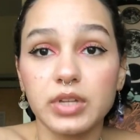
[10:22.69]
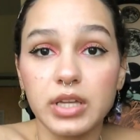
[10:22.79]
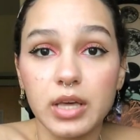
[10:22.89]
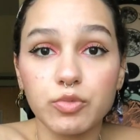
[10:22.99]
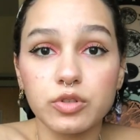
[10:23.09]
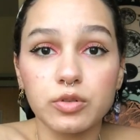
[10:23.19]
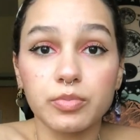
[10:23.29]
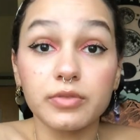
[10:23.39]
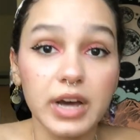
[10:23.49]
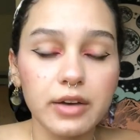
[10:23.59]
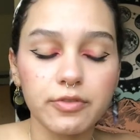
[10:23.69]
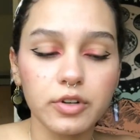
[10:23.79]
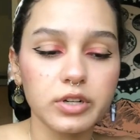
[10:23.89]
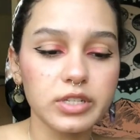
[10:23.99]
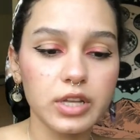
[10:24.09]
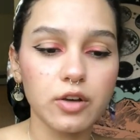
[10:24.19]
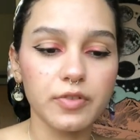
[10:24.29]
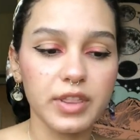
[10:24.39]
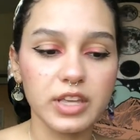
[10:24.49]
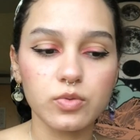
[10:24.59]
able to provide for yourself.
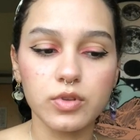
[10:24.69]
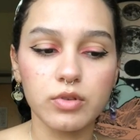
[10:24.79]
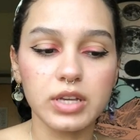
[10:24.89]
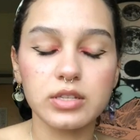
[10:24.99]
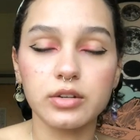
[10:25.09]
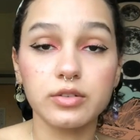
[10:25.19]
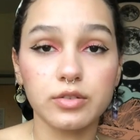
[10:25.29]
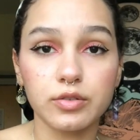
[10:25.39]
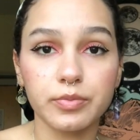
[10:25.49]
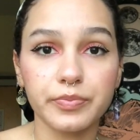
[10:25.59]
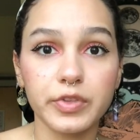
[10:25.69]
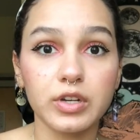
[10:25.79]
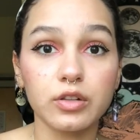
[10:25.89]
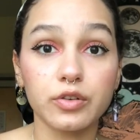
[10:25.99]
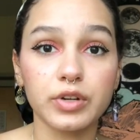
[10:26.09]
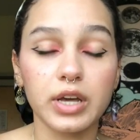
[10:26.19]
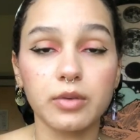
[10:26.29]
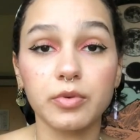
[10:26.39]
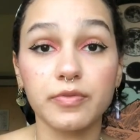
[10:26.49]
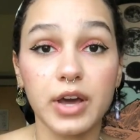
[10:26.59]
And that's what you guys need to do. You need to learn how to
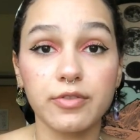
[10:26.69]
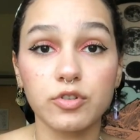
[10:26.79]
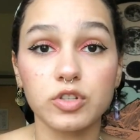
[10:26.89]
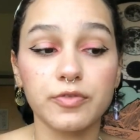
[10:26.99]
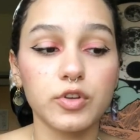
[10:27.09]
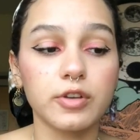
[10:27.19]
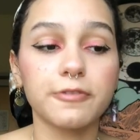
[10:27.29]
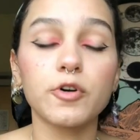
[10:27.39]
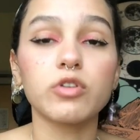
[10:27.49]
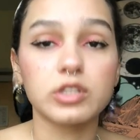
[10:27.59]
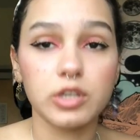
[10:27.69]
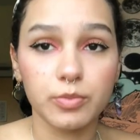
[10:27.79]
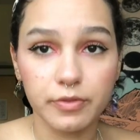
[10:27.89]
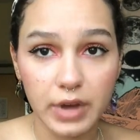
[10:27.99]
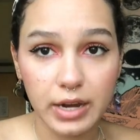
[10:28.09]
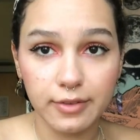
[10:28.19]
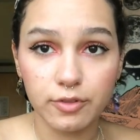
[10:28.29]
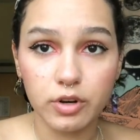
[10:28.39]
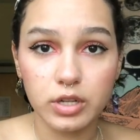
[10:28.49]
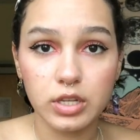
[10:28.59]
provide for yourself. You need to focus on providing for
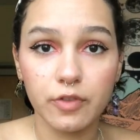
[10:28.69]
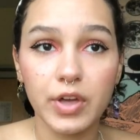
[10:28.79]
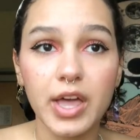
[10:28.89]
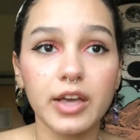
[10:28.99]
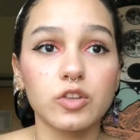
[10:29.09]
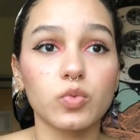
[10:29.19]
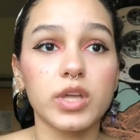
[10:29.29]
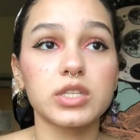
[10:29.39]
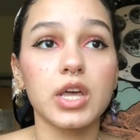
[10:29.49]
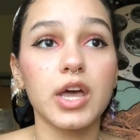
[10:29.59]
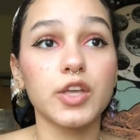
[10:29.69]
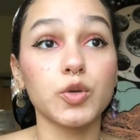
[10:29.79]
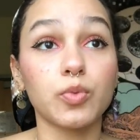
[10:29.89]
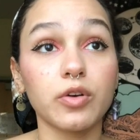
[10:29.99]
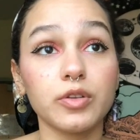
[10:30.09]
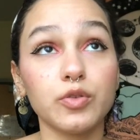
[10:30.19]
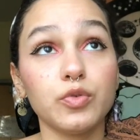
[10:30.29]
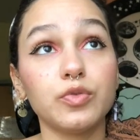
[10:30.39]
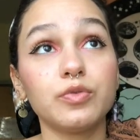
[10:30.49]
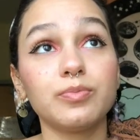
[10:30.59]
yourself, because once you
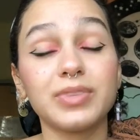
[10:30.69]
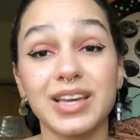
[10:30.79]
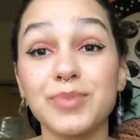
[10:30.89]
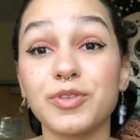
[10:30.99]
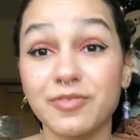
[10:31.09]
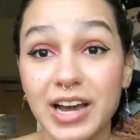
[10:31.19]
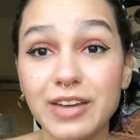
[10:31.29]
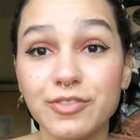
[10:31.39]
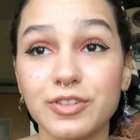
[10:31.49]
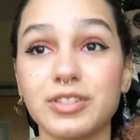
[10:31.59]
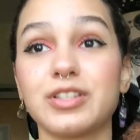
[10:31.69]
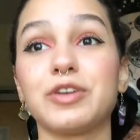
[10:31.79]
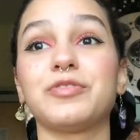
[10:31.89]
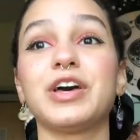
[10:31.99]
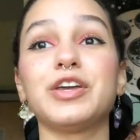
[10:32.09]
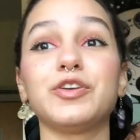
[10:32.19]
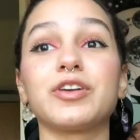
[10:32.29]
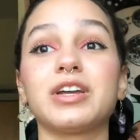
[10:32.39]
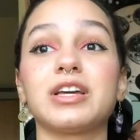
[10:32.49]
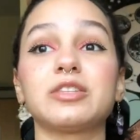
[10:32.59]
can provide for yourself, you're gonna
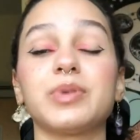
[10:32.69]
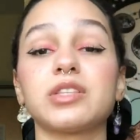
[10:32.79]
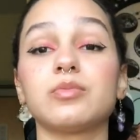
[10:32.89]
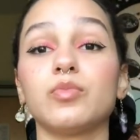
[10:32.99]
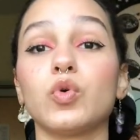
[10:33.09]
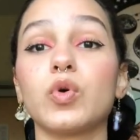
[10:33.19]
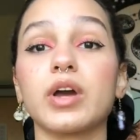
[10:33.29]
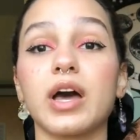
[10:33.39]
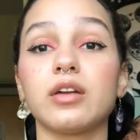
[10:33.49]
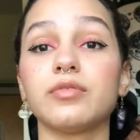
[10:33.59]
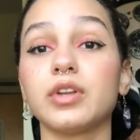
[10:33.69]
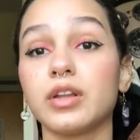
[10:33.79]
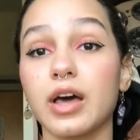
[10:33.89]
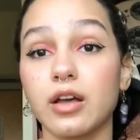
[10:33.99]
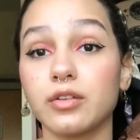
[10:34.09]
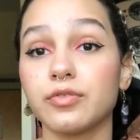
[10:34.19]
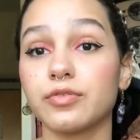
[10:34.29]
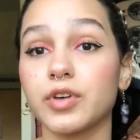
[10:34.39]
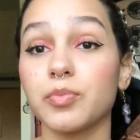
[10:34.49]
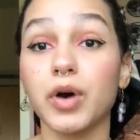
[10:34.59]
expect more out of
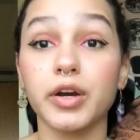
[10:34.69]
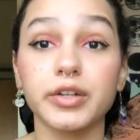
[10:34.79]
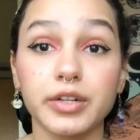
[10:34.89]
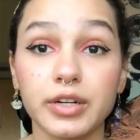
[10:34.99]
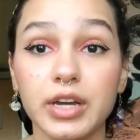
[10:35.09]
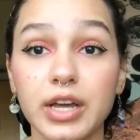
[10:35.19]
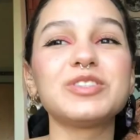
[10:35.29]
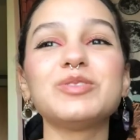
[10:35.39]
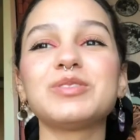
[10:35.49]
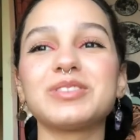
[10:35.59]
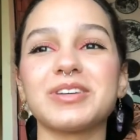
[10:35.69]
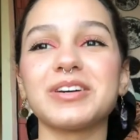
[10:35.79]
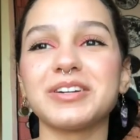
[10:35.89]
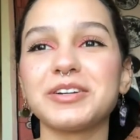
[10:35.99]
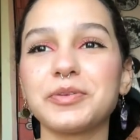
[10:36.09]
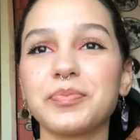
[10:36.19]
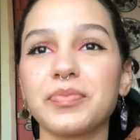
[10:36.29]
a partner. Once you start